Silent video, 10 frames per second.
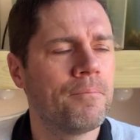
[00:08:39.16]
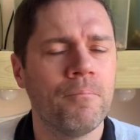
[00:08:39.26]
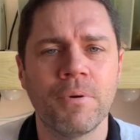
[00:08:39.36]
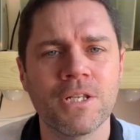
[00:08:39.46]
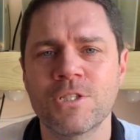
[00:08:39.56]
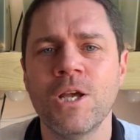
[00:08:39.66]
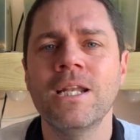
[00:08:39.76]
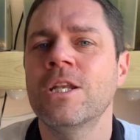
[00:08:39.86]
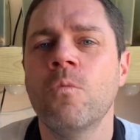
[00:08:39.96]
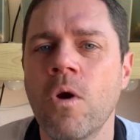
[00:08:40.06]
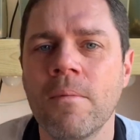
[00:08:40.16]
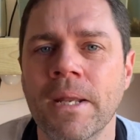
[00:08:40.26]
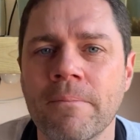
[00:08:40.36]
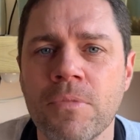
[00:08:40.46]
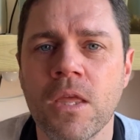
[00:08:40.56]
but I certainly don't worry about
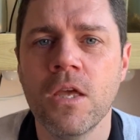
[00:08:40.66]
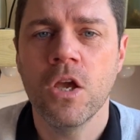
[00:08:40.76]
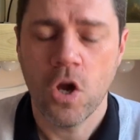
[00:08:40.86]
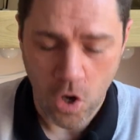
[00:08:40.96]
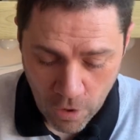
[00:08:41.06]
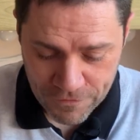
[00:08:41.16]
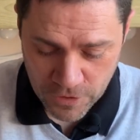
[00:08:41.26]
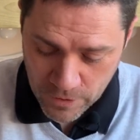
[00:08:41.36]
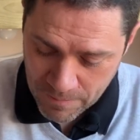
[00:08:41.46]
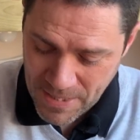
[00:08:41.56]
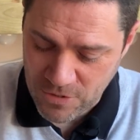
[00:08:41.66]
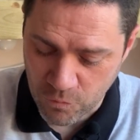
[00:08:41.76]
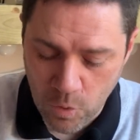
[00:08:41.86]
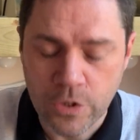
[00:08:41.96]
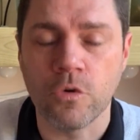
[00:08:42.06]
it. Often on a piece of
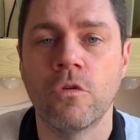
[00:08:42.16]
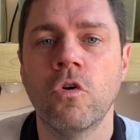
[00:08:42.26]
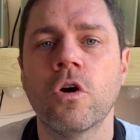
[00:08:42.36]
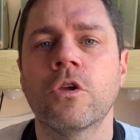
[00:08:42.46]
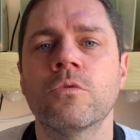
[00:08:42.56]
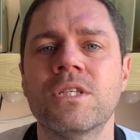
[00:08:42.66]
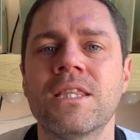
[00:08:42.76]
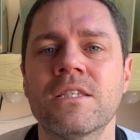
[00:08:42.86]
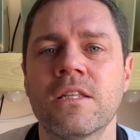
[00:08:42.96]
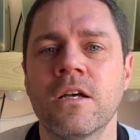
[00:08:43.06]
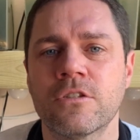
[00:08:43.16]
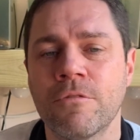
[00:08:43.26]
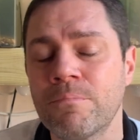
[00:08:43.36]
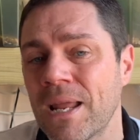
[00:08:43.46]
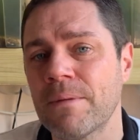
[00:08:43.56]
wood or a rock, you'll see the starts
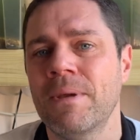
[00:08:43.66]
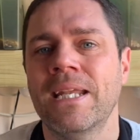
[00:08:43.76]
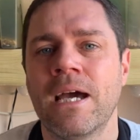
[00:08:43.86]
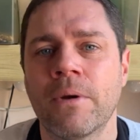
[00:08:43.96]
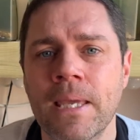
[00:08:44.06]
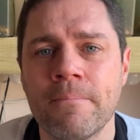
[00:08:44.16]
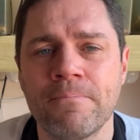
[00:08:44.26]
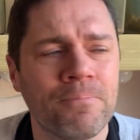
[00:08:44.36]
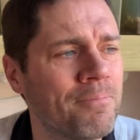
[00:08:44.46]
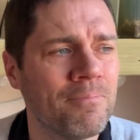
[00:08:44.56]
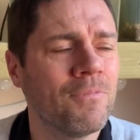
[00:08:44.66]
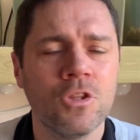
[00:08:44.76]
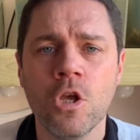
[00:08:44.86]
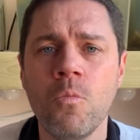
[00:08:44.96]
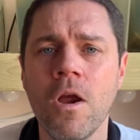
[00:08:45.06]
of blackbeard algae.
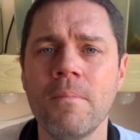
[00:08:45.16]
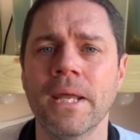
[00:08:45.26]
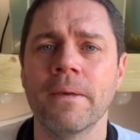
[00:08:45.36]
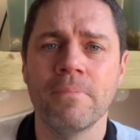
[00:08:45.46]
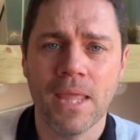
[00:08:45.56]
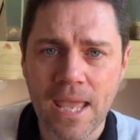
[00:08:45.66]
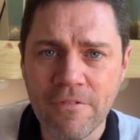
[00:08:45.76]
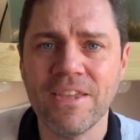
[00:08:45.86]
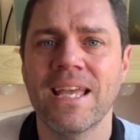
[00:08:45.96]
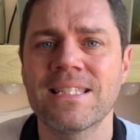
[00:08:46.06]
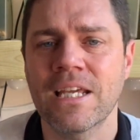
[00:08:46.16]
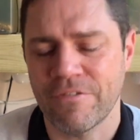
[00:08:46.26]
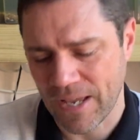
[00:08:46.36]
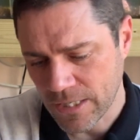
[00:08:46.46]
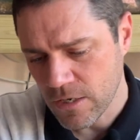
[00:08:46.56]
Don't worry about it. If it gets out of
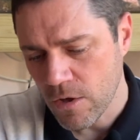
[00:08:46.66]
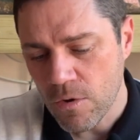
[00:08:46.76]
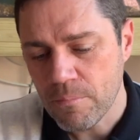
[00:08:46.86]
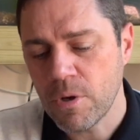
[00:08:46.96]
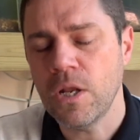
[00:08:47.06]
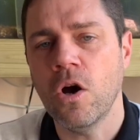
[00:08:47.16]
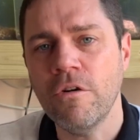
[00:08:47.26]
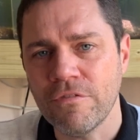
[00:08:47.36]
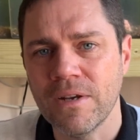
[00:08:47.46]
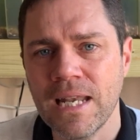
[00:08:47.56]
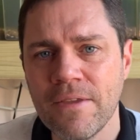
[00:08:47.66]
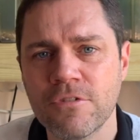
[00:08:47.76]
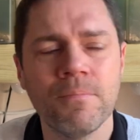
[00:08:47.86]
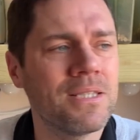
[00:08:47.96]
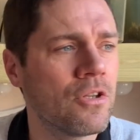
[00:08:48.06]
hand, pull it off, leave
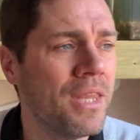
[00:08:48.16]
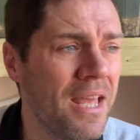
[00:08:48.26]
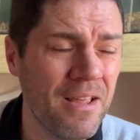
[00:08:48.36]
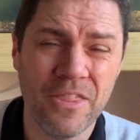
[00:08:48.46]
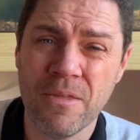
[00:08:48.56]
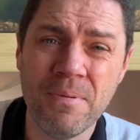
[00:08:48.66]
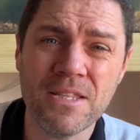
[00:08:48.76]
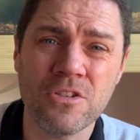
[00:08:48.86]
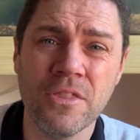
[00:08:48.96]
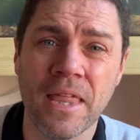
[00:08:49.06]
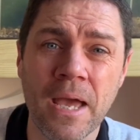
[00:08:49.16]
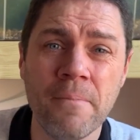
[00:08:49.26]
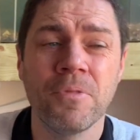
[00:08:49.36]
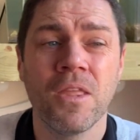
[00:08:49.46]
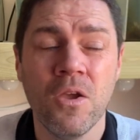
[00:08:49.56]
some bits on there. The bits on there
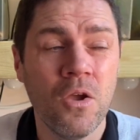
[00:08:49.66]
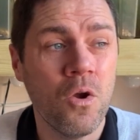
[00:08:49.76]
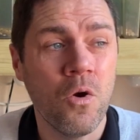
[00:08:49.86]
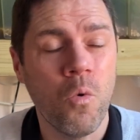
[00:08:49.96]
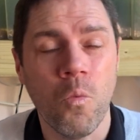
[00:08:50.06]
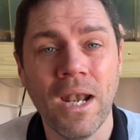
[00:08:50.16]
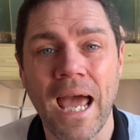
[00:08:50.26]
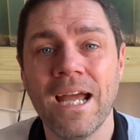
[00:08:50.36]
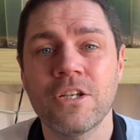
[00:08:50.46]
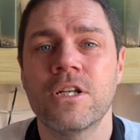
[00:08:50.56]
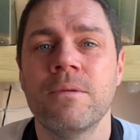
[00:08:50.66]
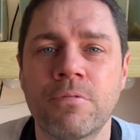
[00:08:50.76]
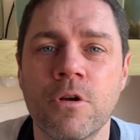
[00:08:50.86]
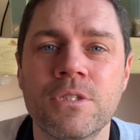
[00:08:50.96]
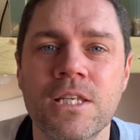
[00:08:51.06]
will actually
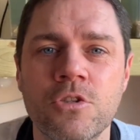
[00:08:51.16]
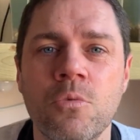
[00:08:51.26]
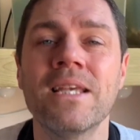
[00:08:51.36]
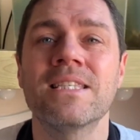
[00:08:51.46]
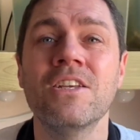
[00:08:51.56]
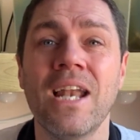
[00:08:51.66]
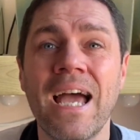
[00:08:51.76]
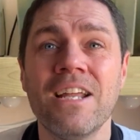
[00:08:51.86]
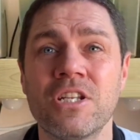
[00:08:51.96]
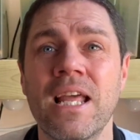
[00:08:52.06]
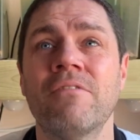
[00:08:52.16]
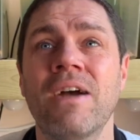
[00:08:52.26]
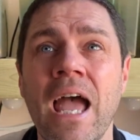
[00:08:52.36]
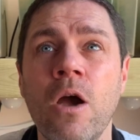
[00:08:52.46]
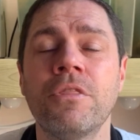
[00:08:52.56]
process the waste. They'll actually have a
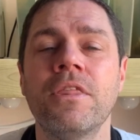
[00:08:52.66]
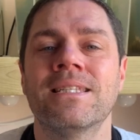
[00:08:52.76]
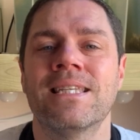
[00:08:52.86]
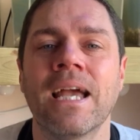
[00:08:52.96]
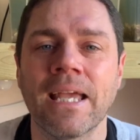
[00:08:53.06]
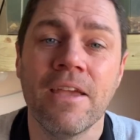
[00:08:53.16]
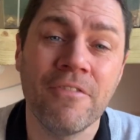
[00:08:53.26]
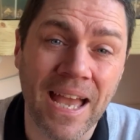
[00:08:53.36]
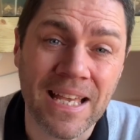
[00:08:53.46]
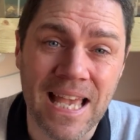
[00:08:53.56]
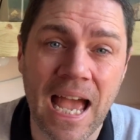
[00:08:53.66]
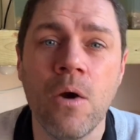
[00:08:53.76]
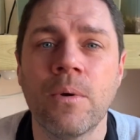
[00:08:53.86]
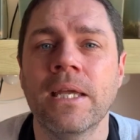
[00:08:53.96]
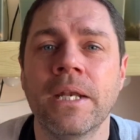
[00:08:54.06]
healthier tank if it has
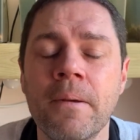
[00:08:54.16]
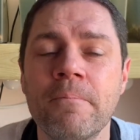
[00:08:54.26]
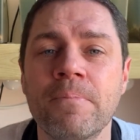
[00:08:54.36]
algae in it